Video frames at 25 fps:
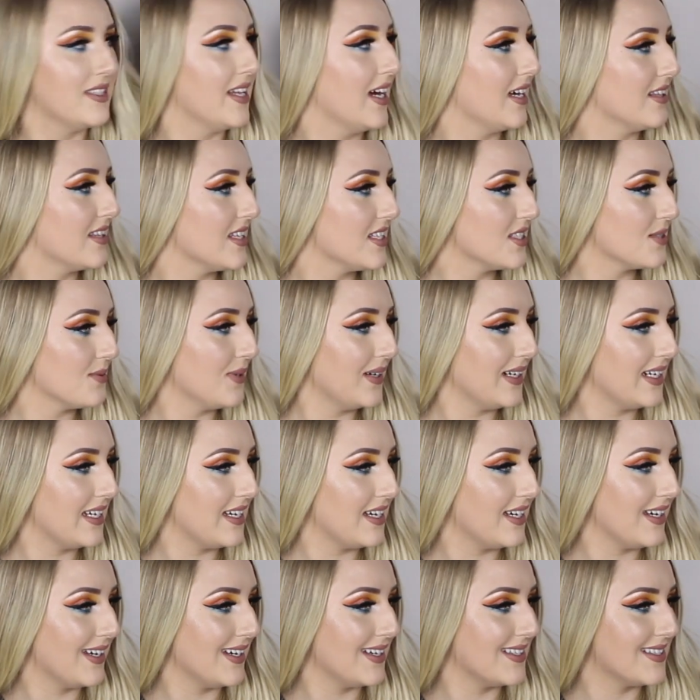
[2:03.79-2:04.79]
Now this one
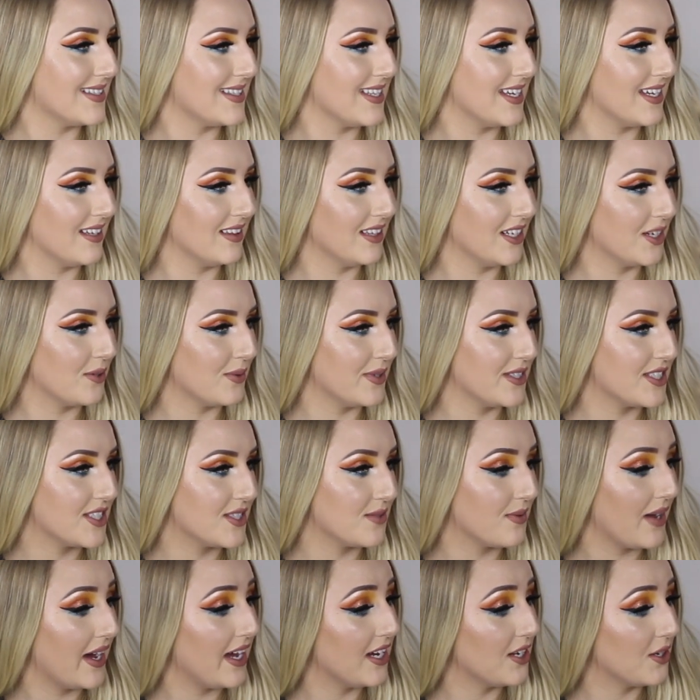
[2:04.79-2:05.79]
here is the liquid
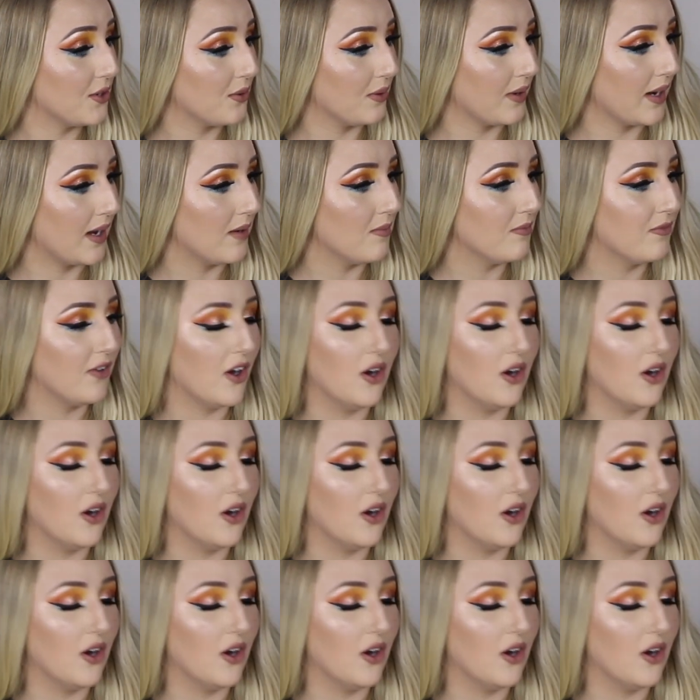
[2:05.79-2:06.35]
suede cream